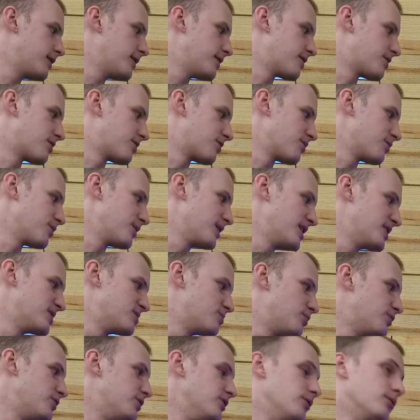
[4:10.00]
and 3
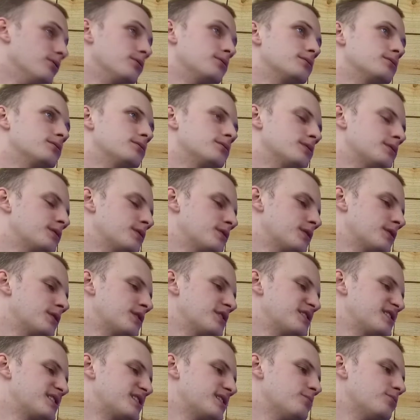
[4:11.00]
is blue.
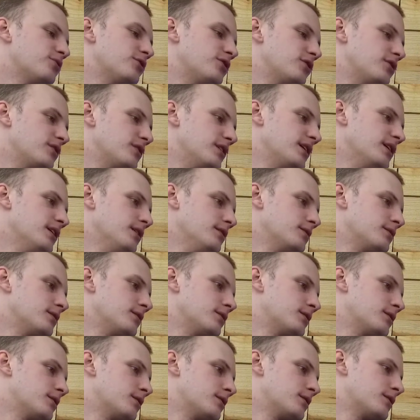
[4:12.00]
Similarly,
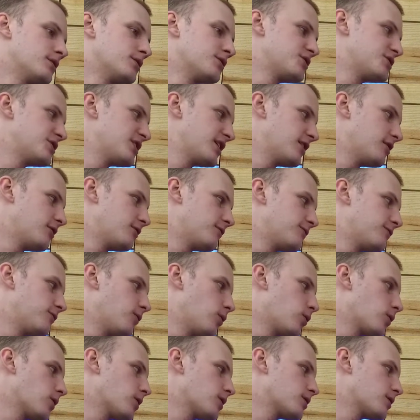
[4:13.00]
channel
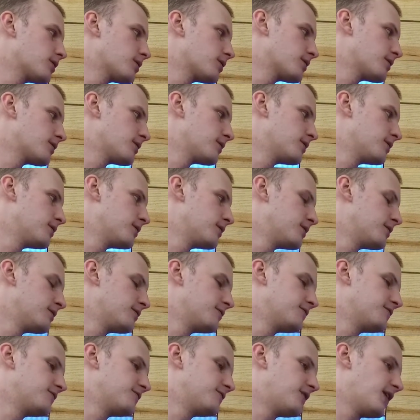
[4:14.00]
4,
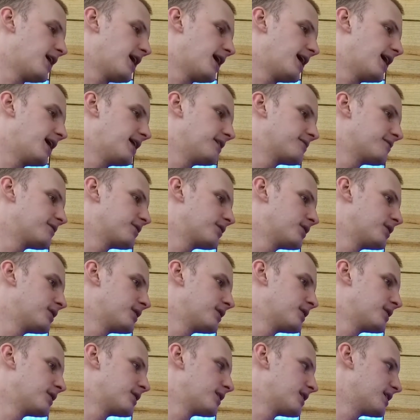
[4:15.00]
5,
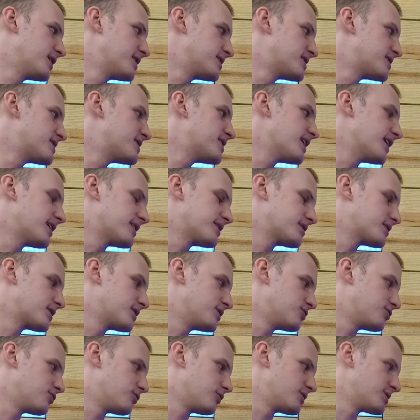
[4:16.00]
and 6
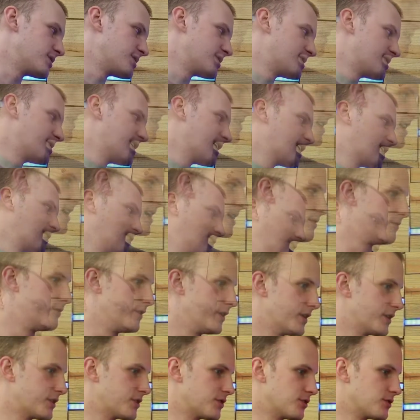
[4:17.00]
controls the second
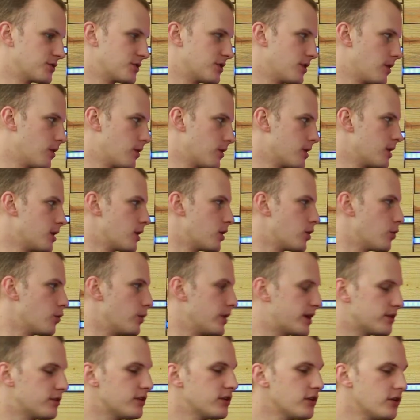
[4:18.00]
fixture. So we
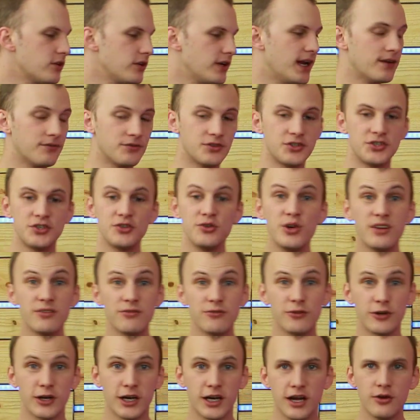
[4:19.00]
can literally have two
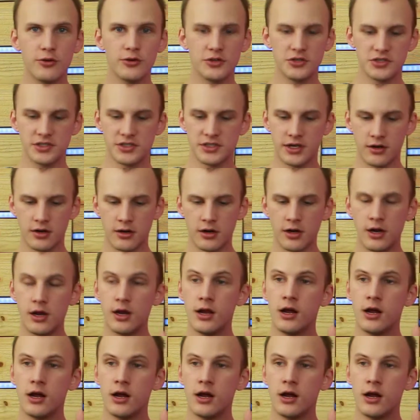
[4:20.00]
different colors here